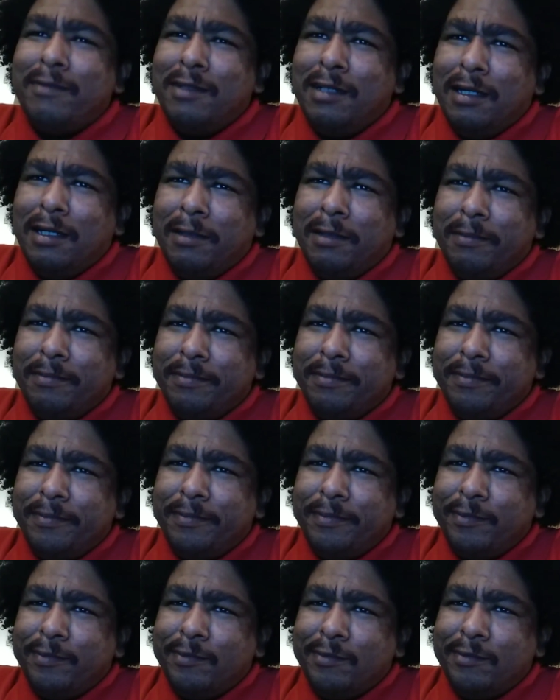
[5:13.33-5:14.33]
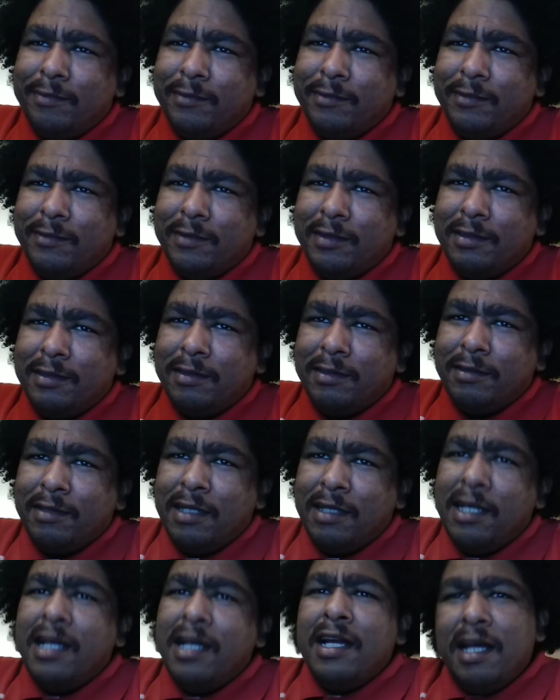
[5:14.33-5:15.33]
um,
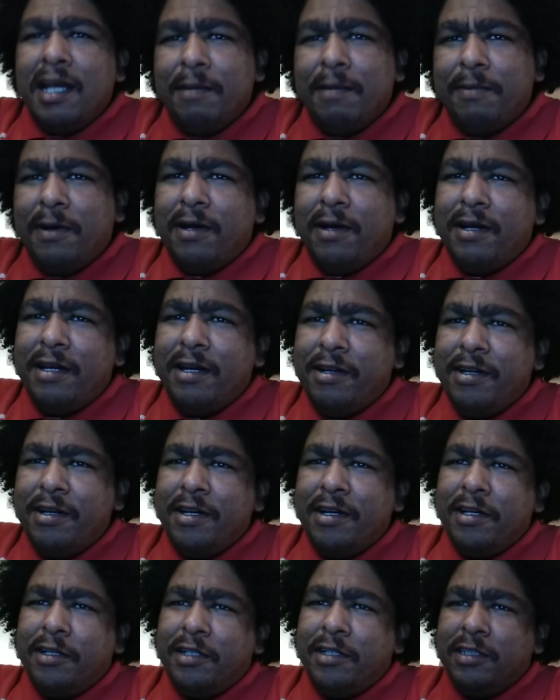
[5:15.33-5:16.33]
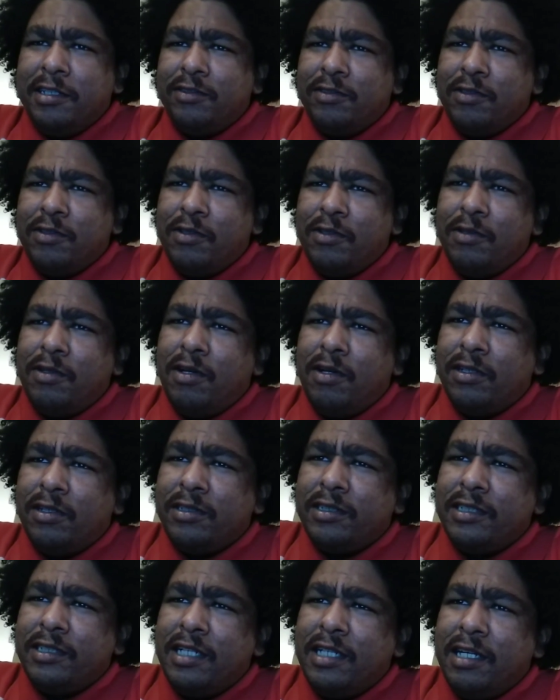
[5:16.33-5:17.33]
and pioneering industrial
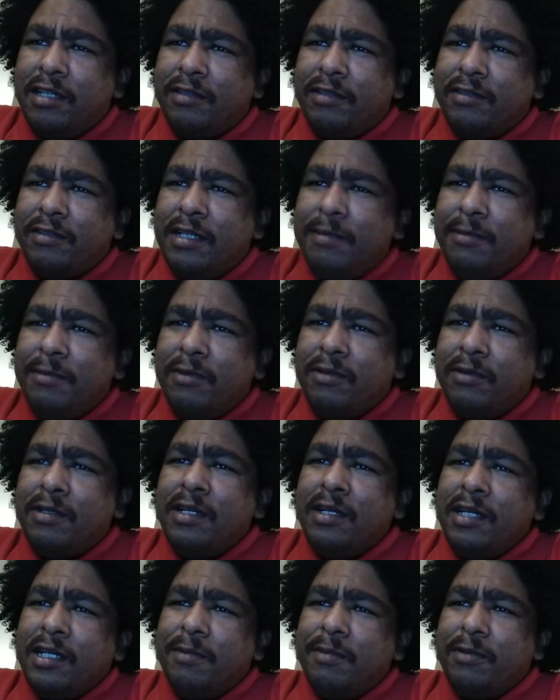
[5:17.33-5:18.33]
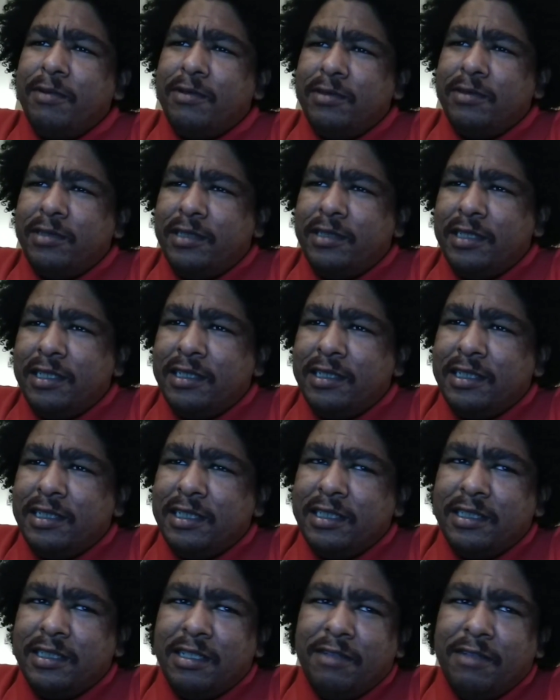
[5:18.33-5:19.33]
large scale chemo- chemical
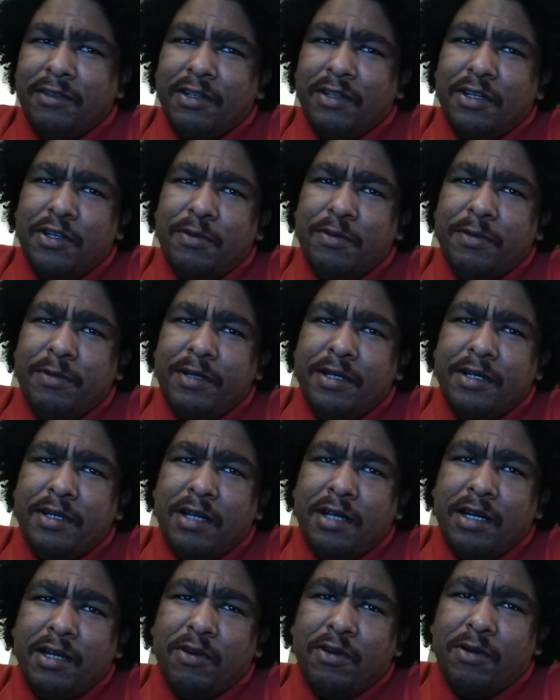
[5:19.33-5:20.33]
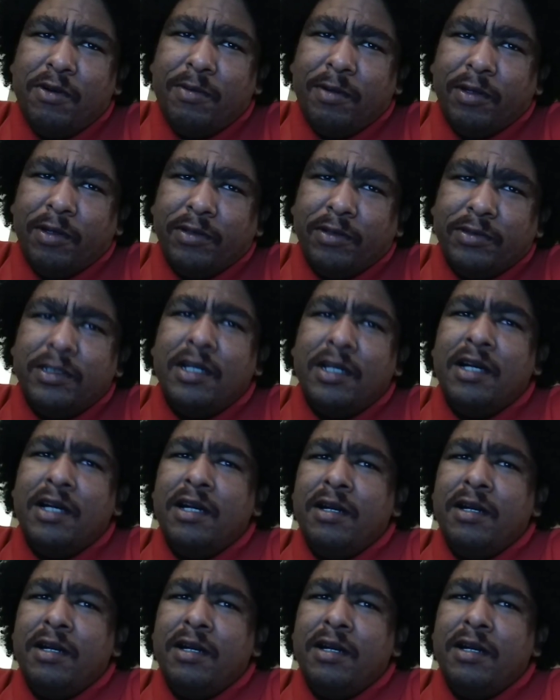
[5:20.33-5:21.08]
synthesis of the human uh, hormones,